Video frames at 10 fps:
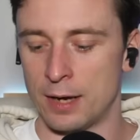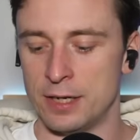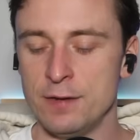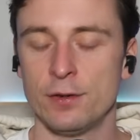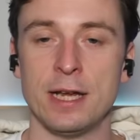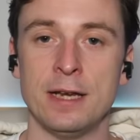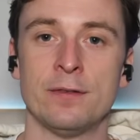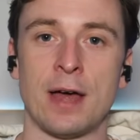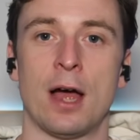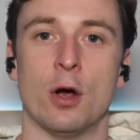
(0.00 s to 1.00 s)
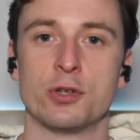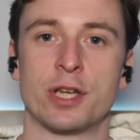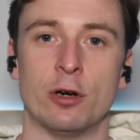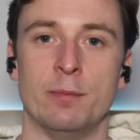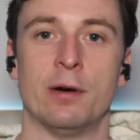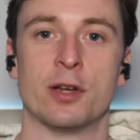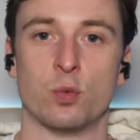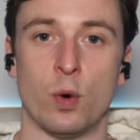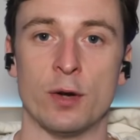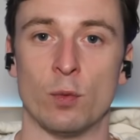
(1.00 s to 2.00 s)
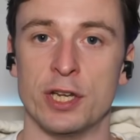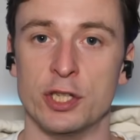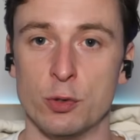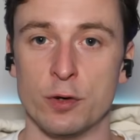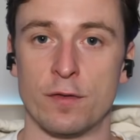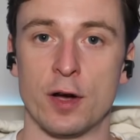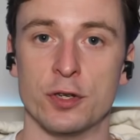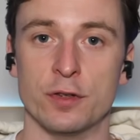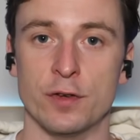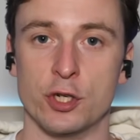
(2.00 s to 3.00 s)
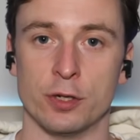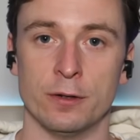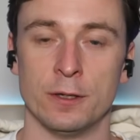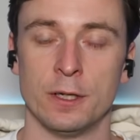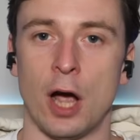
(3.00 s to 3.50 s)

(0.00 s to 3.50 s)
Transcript: And even in that Jose Ramirez win, when he unified the division,